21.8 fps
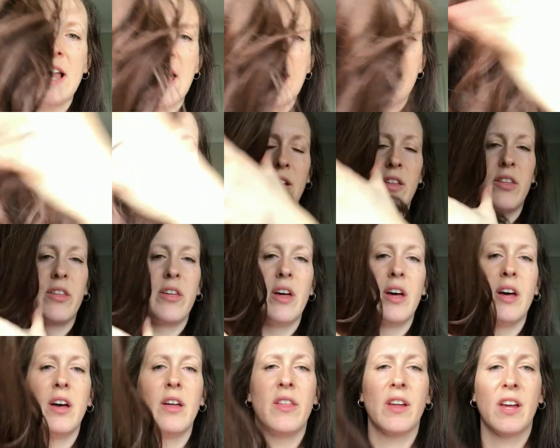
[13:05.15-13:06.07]
length,
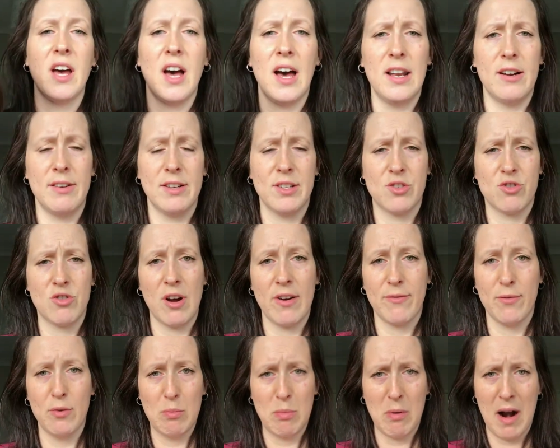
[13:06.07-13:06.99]
the colour is
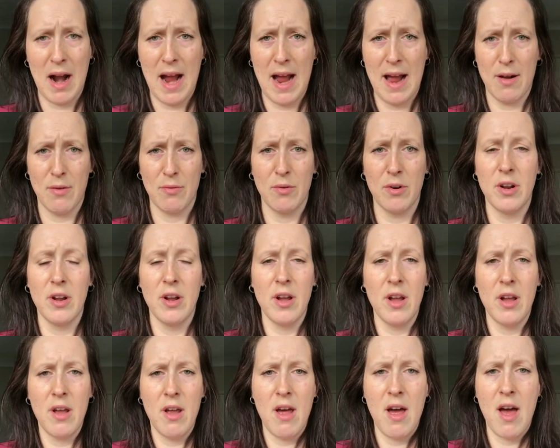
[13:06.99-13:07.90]
Truffle Brown,
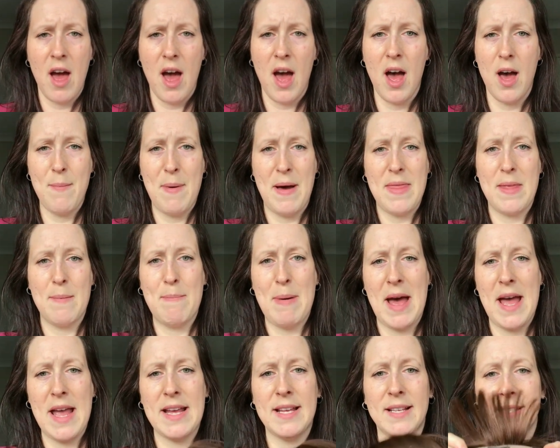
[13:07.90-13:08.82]
and the
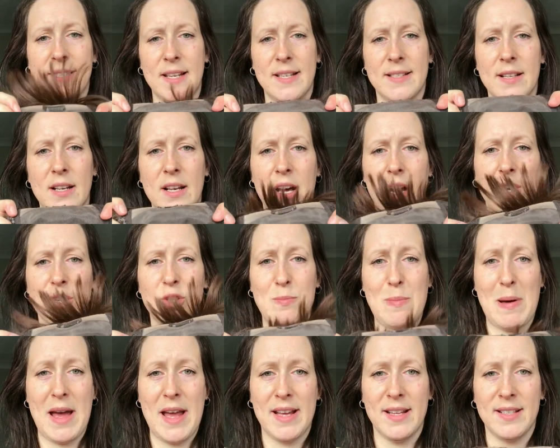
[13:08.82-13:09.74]
base is a
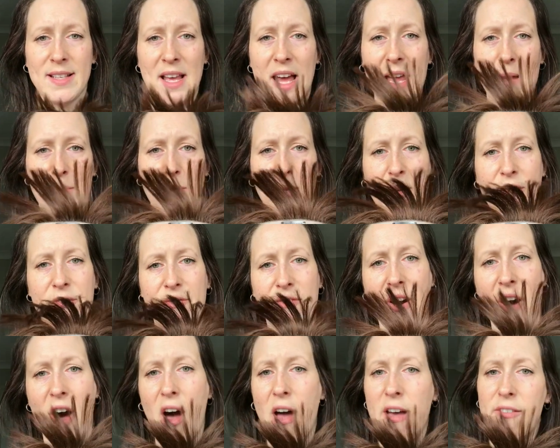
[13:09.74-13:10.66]
large base,
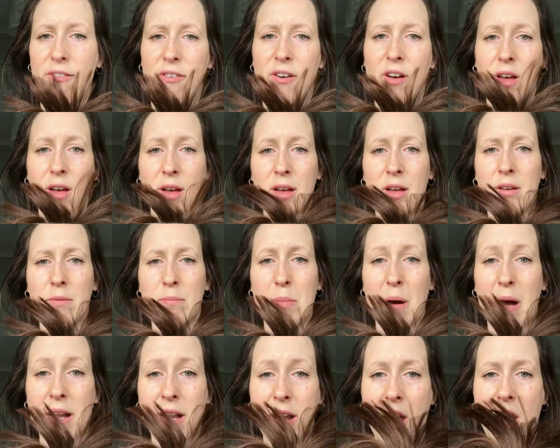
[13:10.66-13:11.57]
8.5
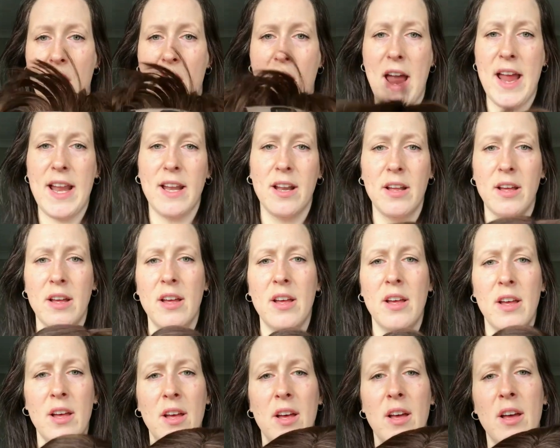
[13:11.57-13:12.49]
by 9.
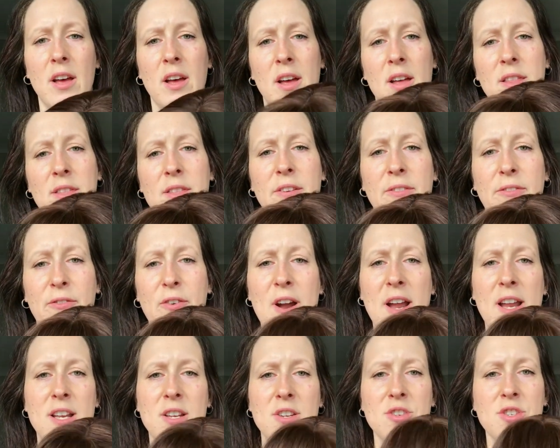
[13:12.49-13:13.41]
The
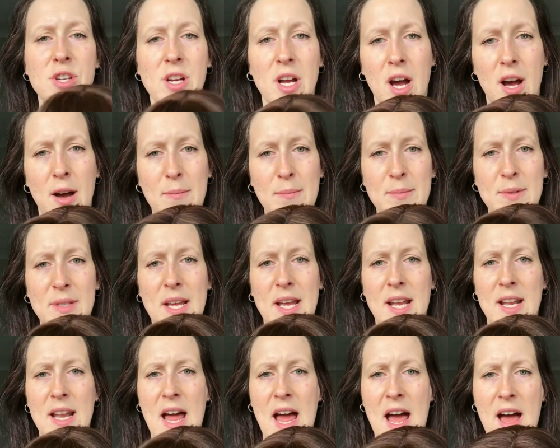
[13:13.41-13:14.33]
fringe comes
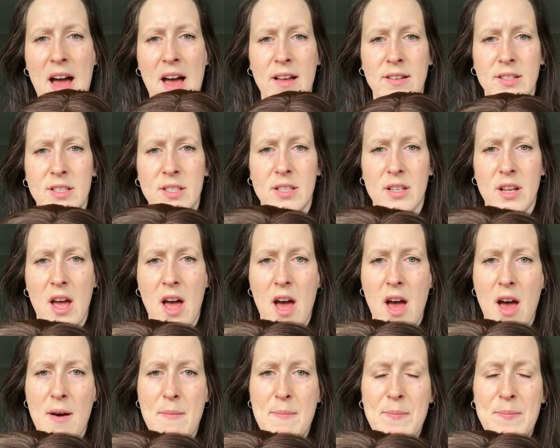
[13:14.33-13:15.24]
in at
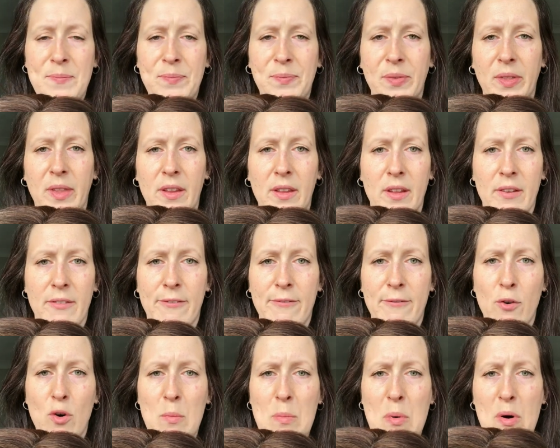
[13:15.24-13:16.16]

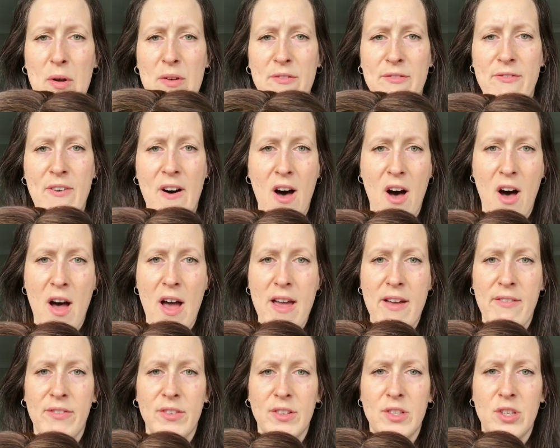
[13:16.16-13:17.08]

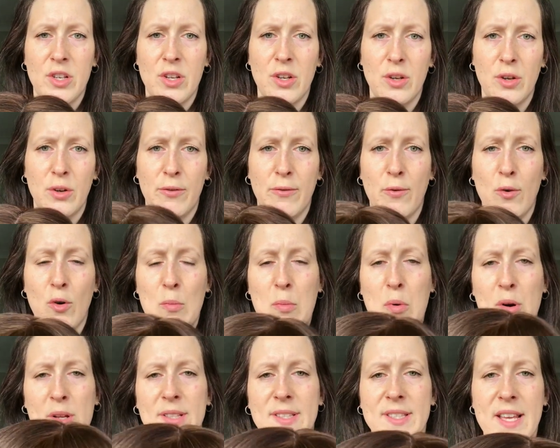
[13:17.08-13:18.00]
4.5 to
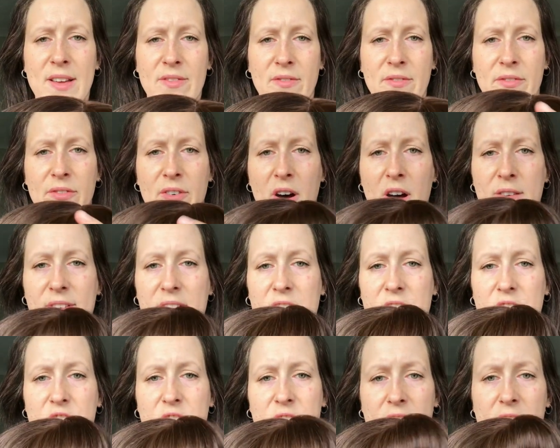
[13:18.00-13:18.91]
4.75
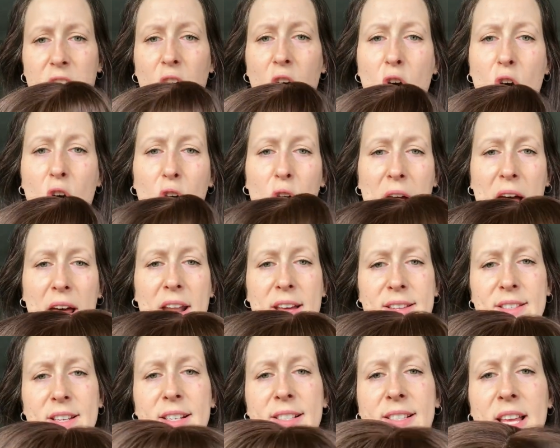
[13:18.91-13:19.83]
inches long, and
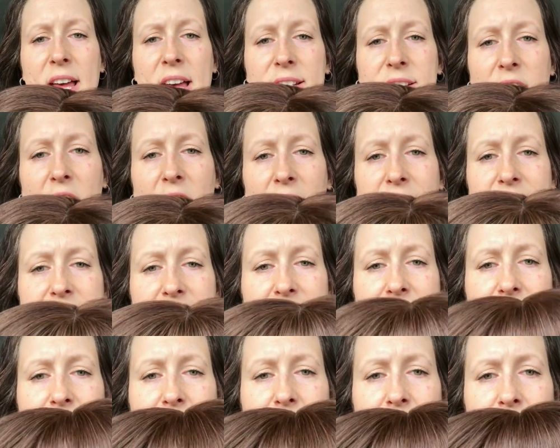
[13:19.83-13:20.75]
as I said, I
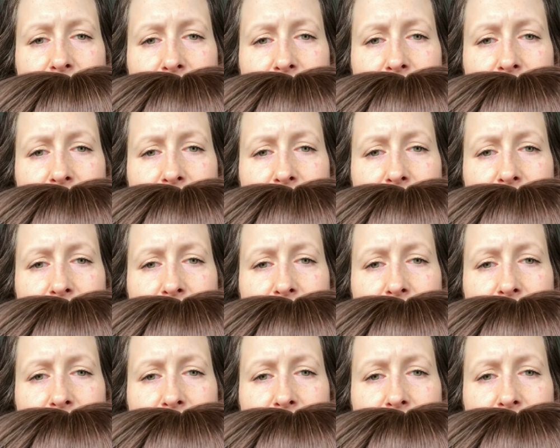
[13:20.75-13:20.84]
did